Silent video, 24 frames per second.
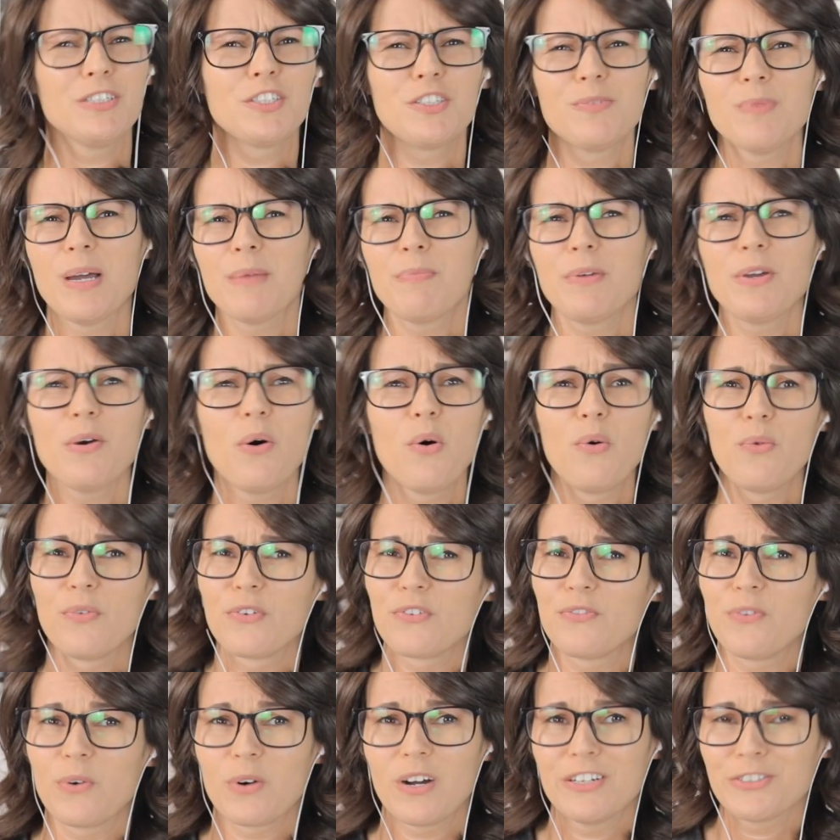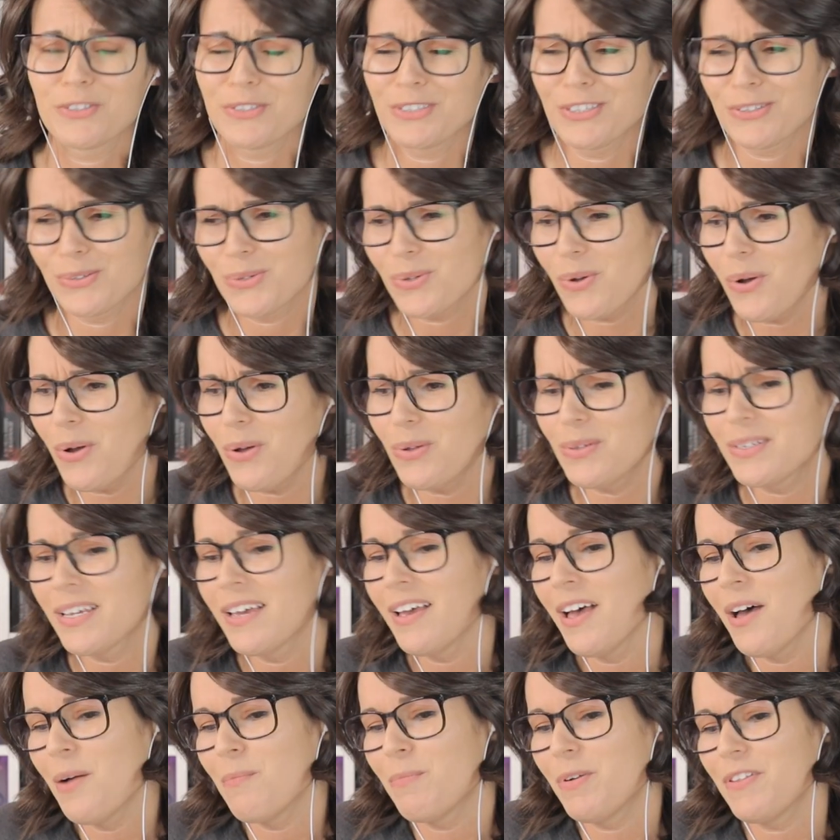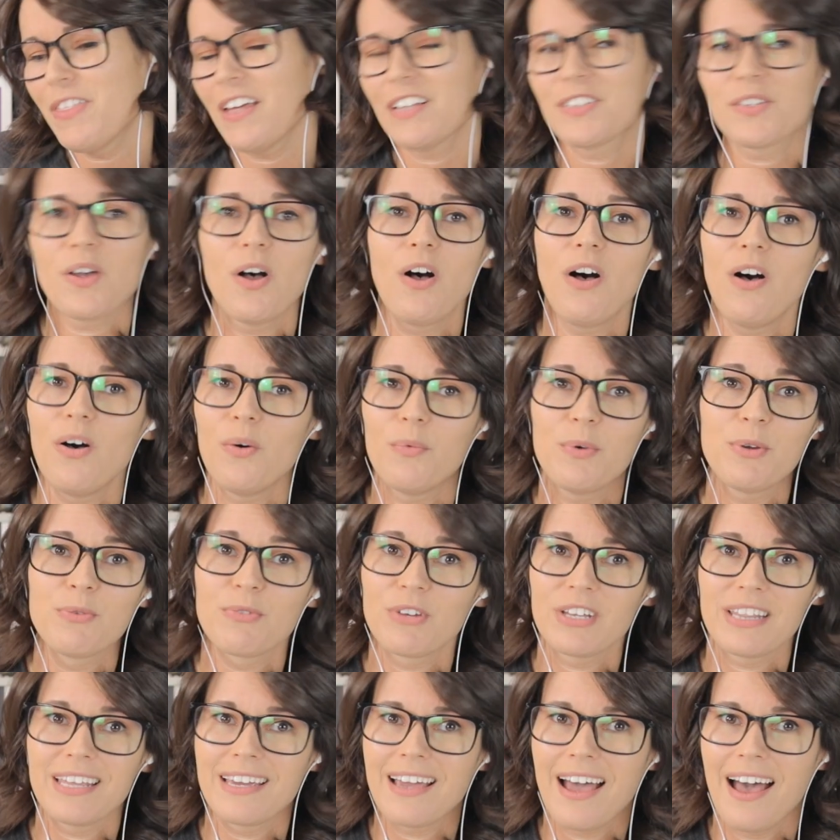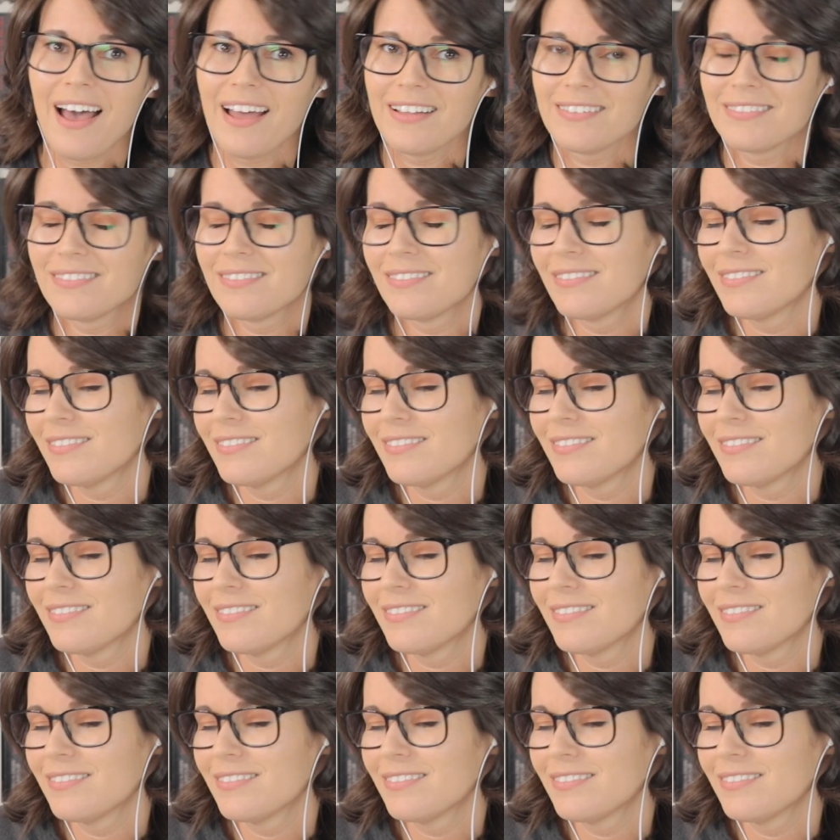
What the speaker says: and she might be over 400 years old, but that's all we really got.